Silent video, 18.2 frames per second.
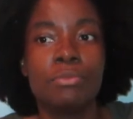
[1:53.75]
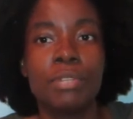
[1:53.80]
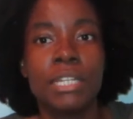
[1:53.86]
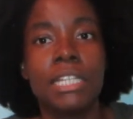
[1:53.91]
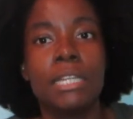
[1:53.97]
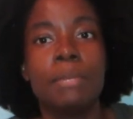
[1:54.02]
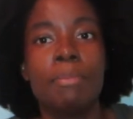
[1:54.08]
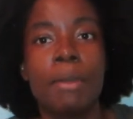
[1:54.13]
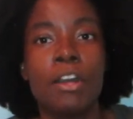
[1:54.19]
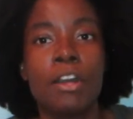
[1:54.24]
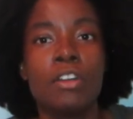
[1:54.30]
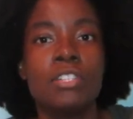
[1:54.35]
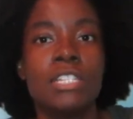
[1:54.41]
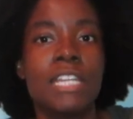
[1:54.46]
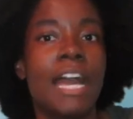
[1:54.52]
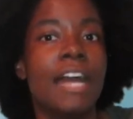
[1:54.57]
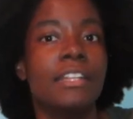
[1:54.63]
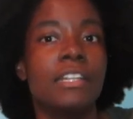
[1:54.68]
really buckle
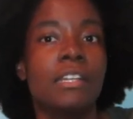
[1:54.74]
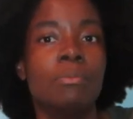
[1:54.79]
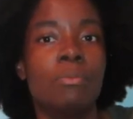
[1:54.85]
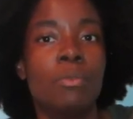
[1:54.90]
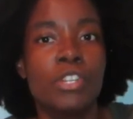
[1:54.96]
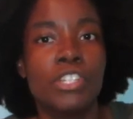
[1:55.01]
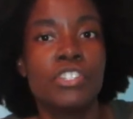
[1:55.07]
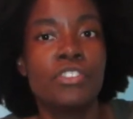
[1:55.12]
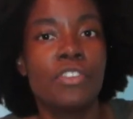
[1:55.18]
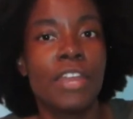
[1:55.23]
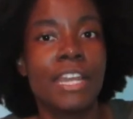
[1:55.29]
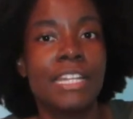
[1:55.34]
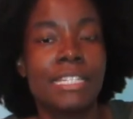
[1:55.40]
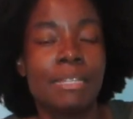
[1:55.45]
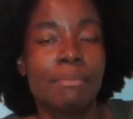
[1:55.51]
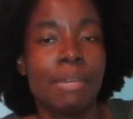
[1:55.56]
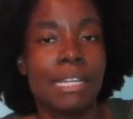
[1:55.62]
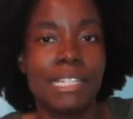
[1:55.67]
down on
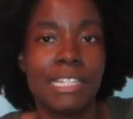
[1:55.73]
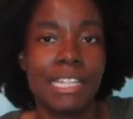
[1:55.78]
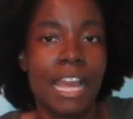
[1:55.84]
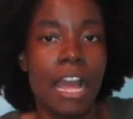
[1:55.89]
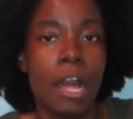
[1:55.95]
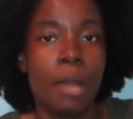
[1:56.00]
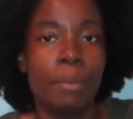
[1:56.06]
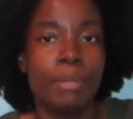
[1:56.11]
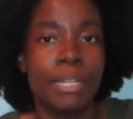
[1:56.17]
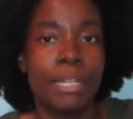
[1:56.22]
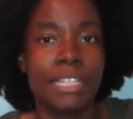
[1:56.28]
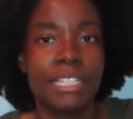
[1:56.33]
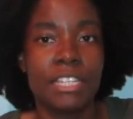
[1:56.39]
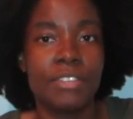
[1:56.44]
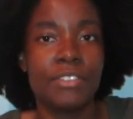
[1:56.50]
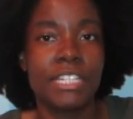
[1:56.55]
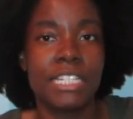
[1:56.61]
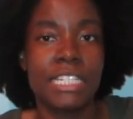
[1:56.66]
moisturizing my scalp, like
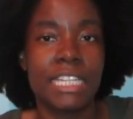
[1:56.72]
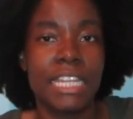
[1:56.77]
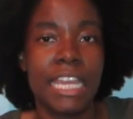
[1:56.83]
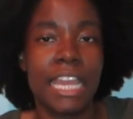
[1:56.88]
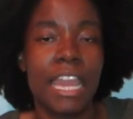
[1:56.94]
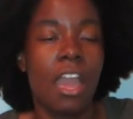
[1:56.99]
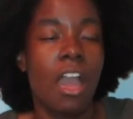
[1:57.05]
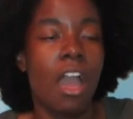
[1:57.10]
seriously.